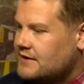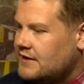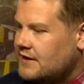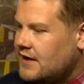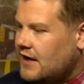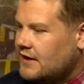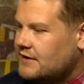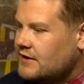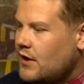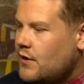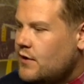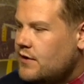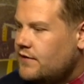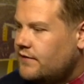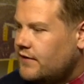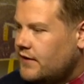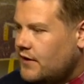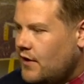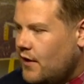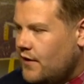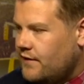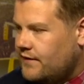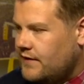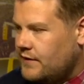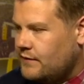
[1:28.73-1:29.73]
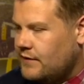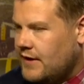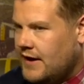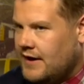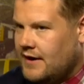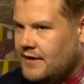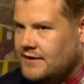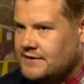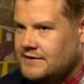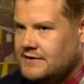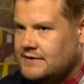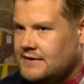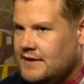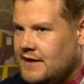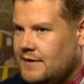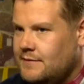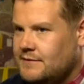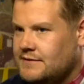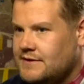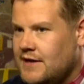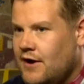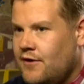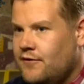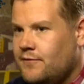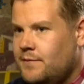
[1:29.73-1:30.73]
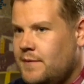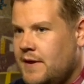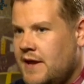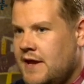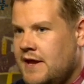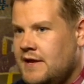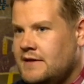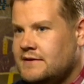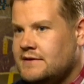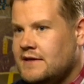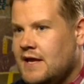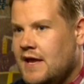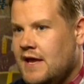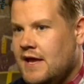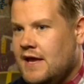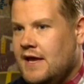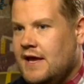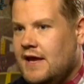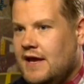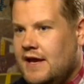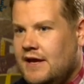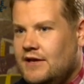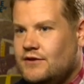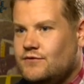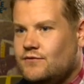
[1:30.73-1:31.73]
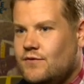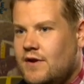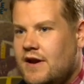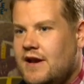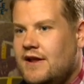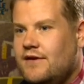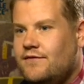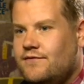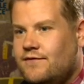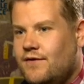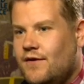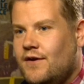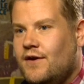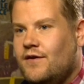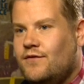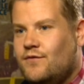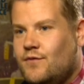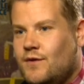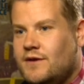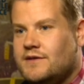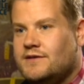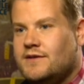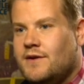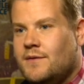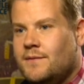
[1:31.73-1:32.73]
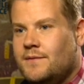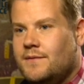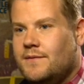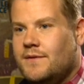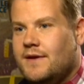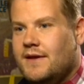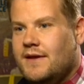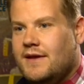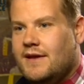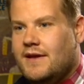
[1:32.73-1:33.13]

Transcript: And I don't even know if he realises it himself, but he's really full of wisdom.